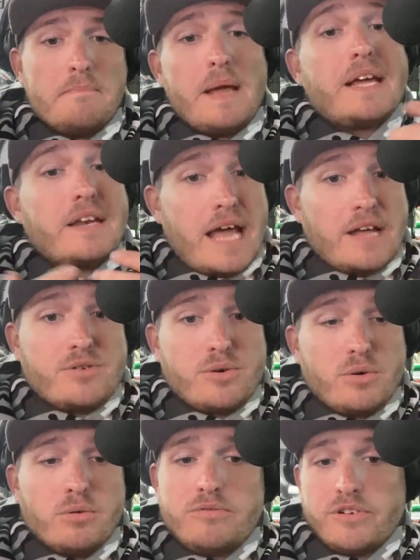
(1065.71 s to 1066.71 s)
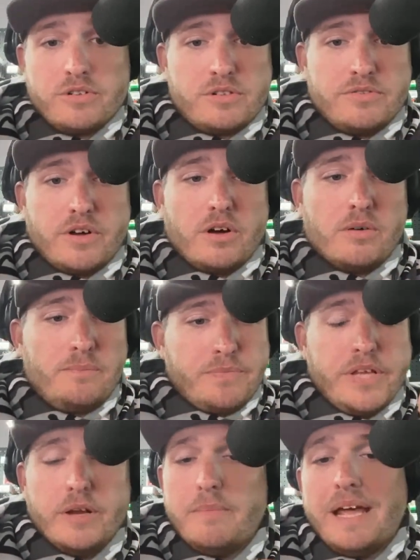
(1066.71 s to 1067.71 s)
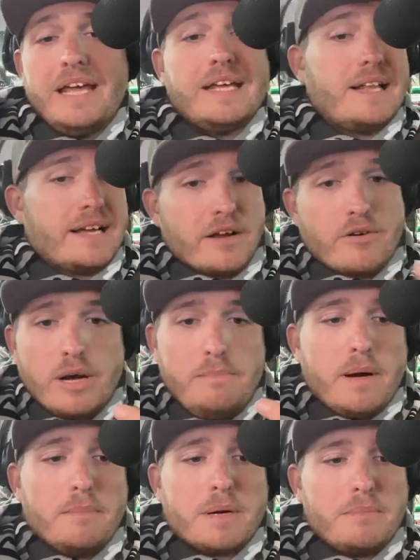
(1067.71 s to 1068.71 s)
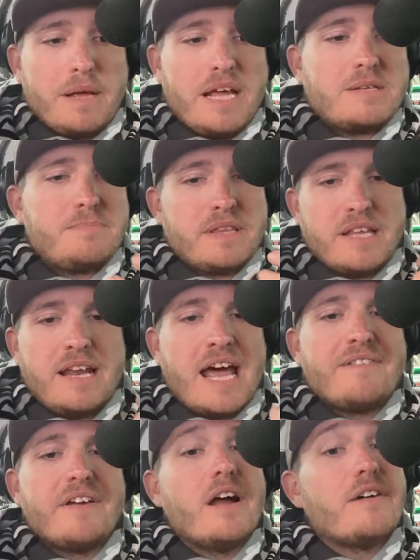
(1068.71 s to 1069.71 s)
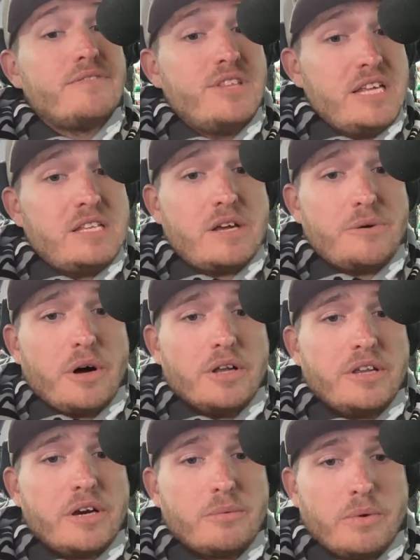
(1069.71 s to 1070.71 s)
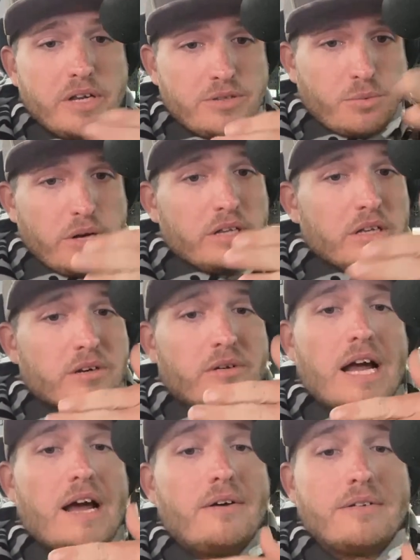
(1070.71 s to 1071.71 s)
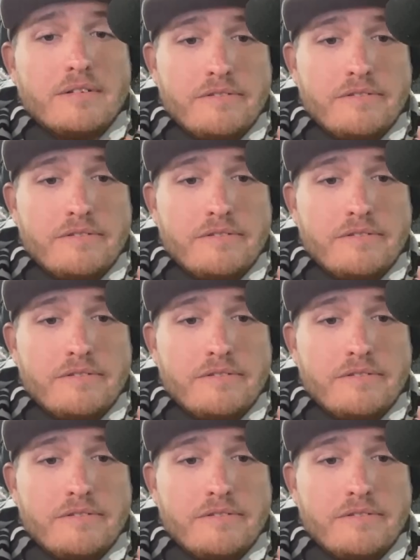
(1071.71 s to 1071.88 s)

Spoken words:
make it natural, first of all, make it like a green pumpkin base, but then have enough detail on there when it's wiggling around.